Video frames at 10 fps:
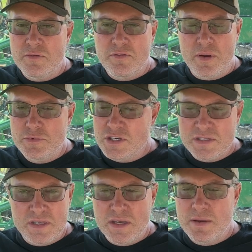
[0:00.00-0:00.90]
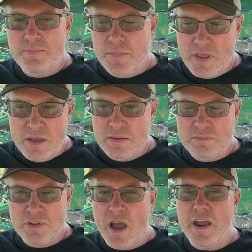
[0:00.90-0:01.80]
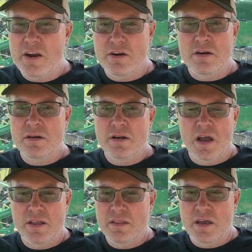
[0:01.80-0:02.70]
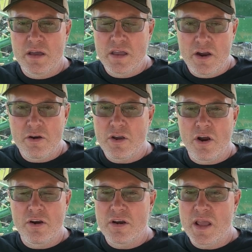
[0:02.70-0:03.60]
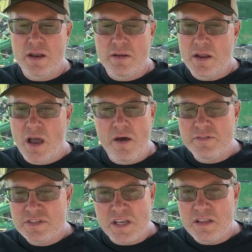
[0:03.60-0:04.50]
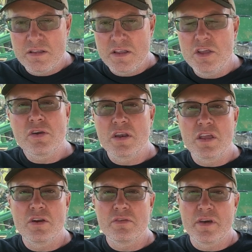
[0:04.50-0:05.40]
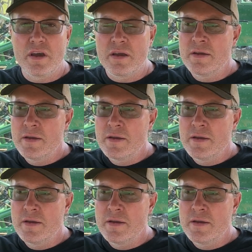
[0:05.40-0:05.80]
from just the tire on the air cart, and all of a sudden you could hear the